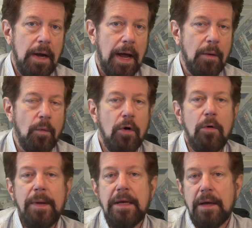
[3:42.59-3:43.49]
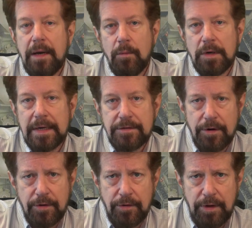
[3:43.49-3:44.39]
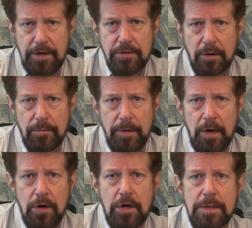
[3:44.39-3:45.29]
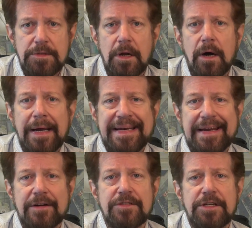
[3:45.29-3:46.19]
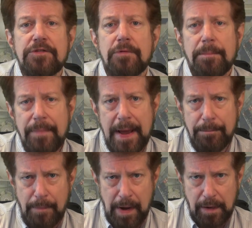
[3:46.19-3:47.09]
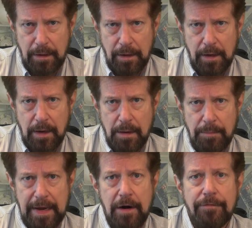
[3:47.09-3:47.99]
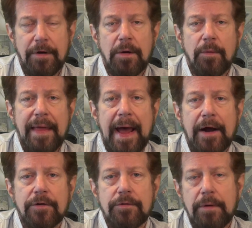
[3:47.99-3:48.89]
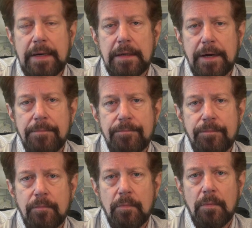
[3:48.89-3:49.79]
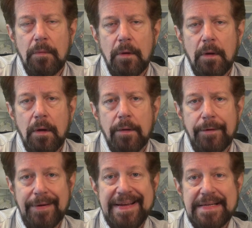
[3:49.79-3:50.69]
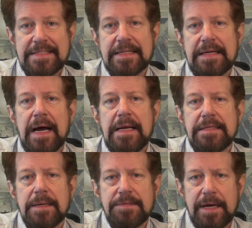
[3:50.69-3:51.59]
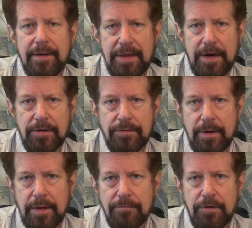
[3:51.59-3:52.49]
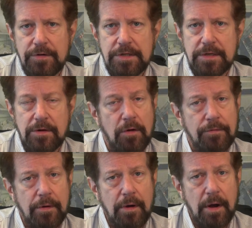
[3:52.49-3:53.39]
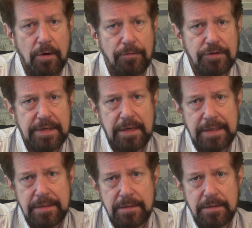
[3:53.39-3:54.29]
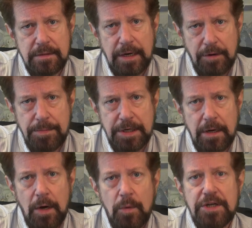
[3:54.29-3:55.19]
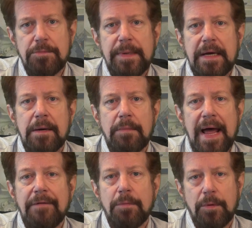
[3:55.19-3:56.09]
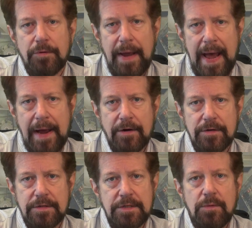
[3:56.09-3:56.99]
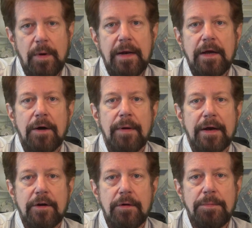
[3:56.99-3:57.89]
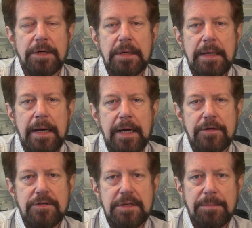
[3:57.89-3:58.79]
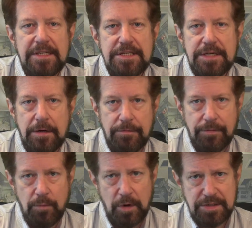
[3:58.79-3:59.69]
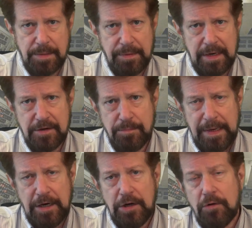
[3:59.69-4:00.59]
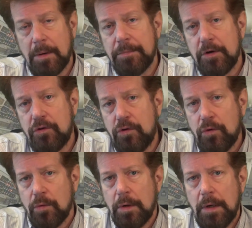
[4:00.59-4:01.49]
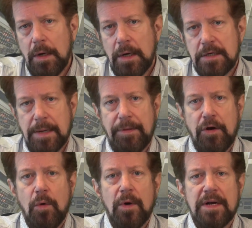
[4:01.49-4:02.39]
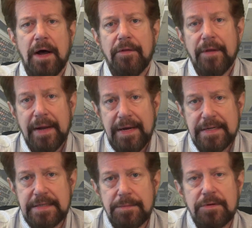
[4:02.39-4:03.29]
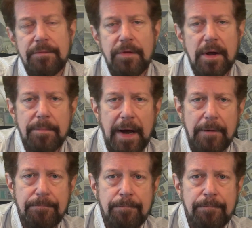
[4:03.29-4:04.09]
and woe be to anyone like Certitude Digital who comes along and dares disrupt that model by interfering with hackers directly. There is a tiny subset of the industry that focuses on overselling encryption, which has become laughable to hackers since the way to get around encryption is to simply steal from where something is being decrypted to, something no one other than us seems to have thought about.